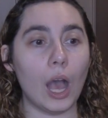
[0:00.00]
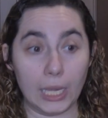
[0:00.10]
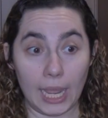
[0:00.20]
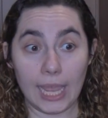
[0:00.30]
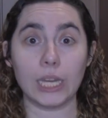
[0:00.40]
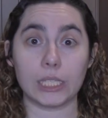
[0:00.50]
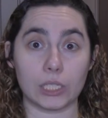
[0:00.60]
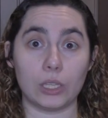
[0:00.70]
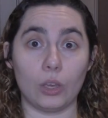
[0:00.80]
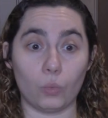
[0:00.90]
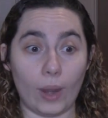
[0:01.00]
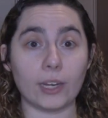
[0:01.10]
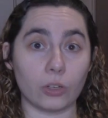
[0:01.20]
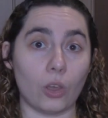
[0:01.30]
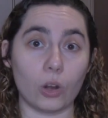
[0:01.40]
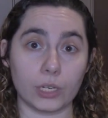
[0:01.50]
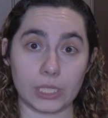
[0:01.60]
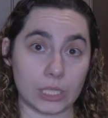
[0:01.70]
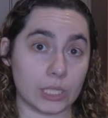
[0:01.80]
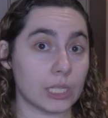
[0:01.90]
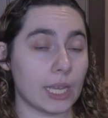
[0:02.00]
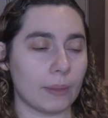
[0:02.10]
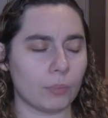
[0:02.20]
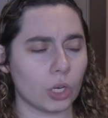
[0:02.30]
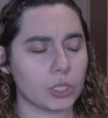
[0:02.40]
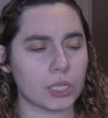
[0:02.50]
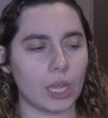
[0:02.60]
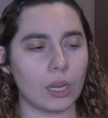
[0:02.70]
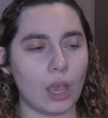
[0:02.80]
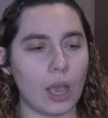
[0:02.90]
And it's the writer and the artist is the same person,